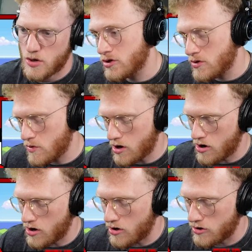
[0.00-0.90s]
You
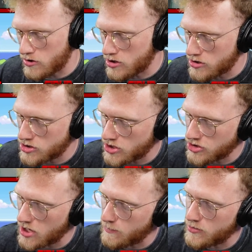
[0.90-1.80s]
are
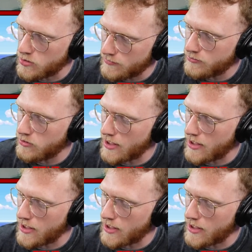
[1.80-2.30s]
such a beautiful